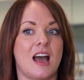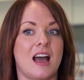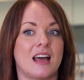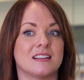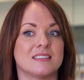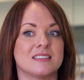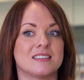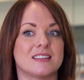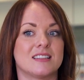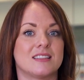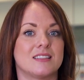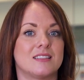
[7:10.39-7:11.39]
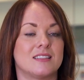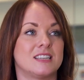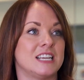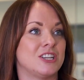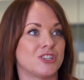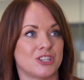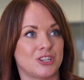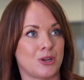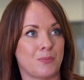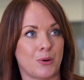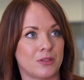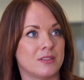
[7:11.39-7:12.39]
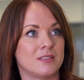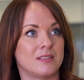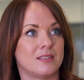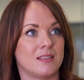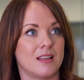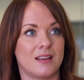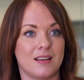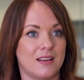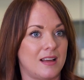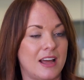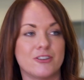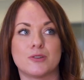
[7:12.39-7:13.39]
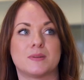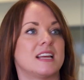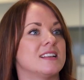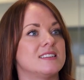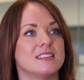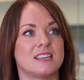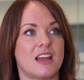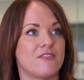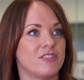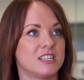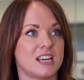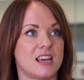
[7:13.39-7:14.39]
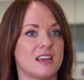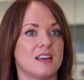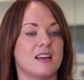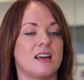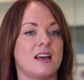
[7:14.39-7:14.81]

and the teachers here put 100% into every day.